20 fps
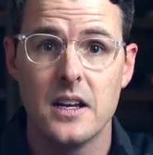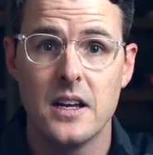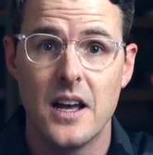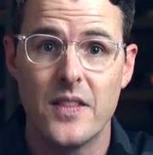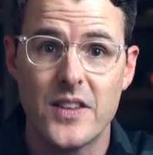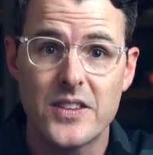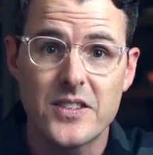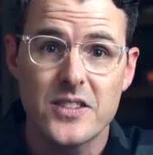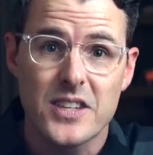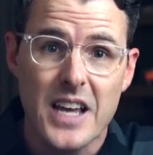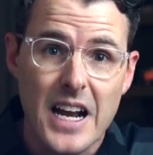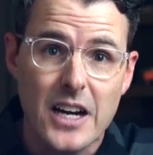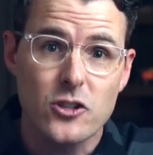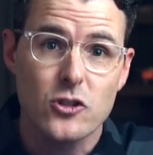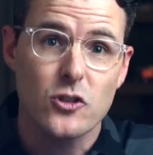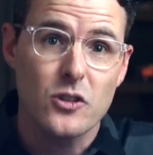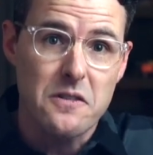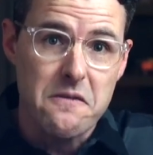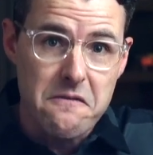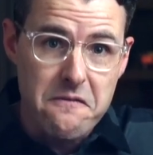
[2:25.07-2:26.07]
And this is
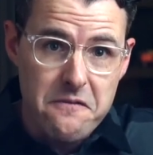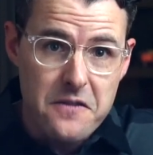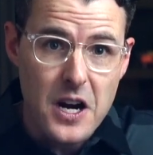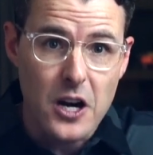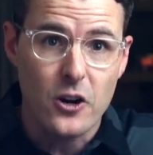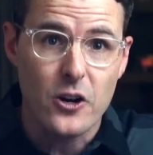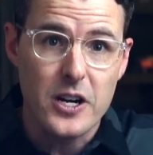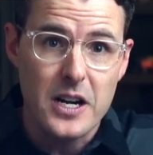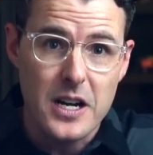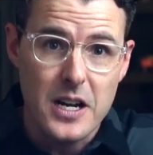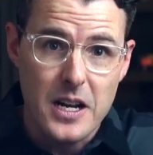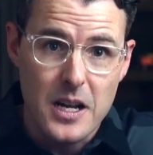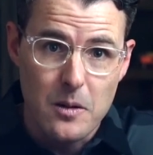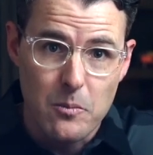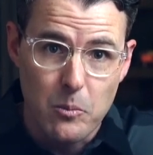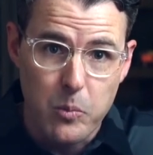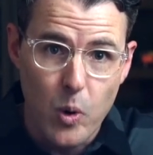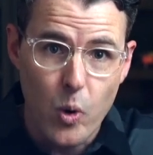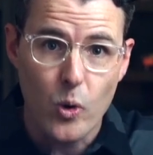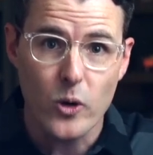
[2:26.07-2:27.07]
actually very
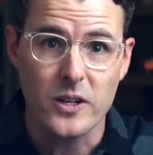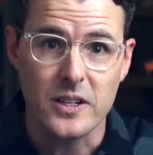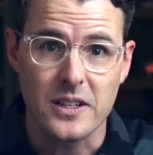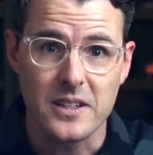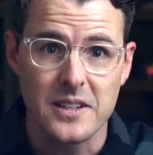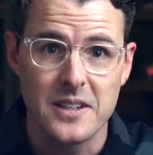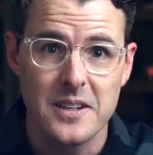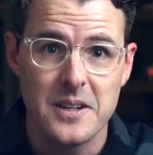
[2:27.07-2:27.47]
important.